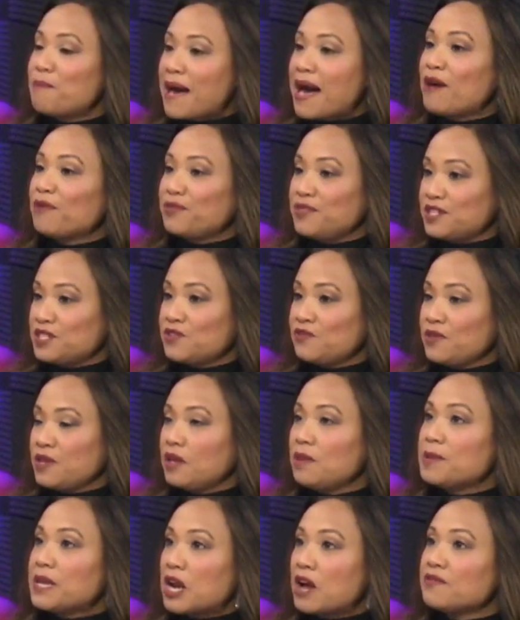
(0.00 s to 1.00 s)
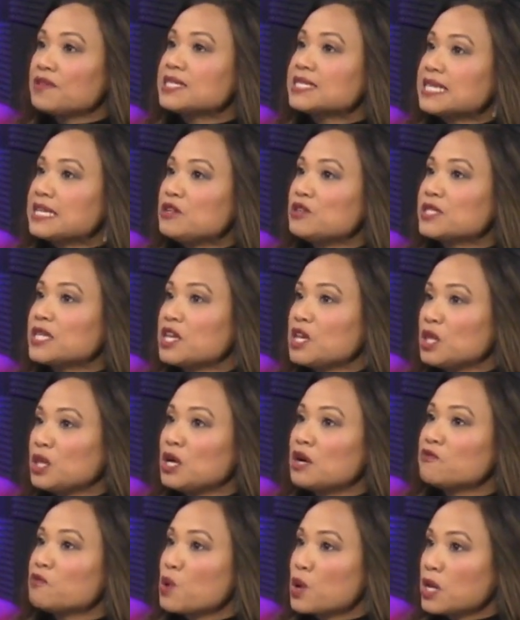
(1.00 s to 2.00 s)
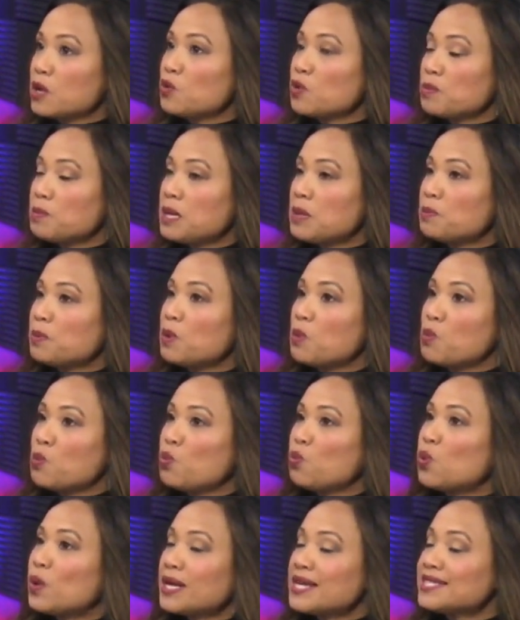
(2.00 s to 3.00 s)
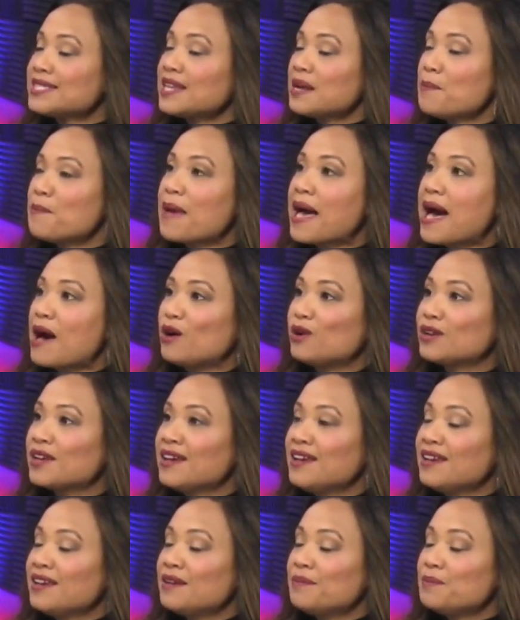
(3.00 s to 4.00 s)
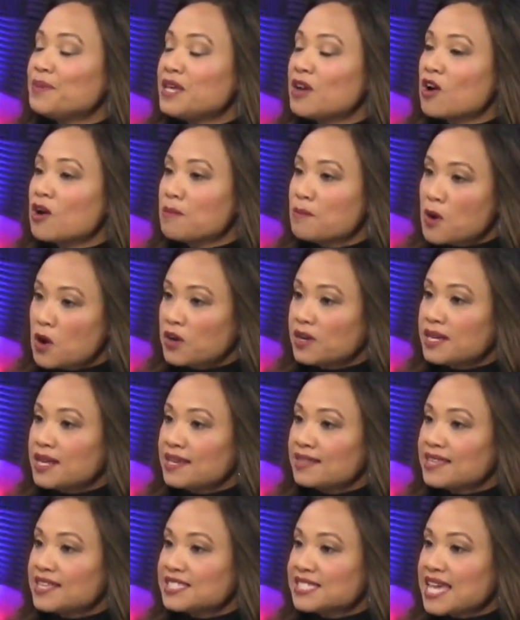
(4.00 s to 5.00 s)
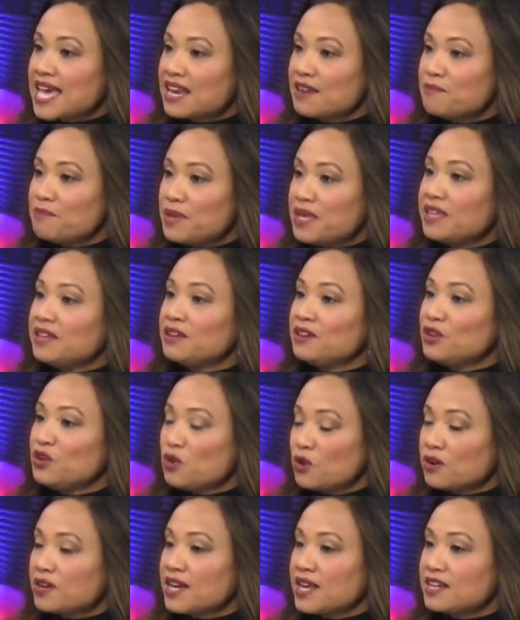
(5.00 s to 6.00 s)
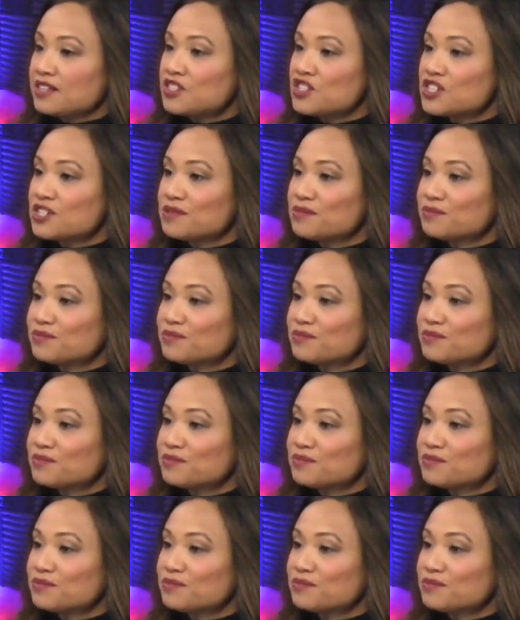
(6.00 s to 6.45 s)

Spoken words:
about this field? I mean, obviously, you say you love working with people. What is it about PR marketing that's kind of been your niche?